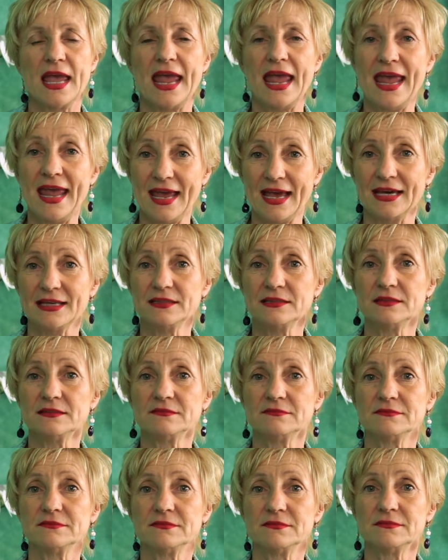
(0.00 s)
And
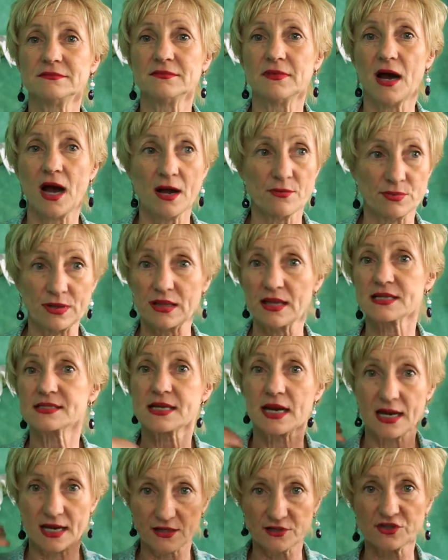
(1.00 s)
I
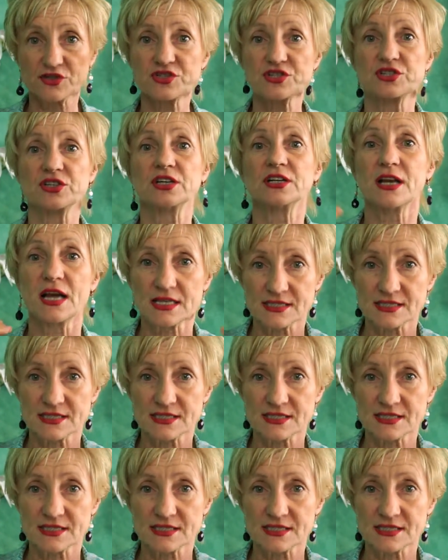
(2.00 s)
realized I understood,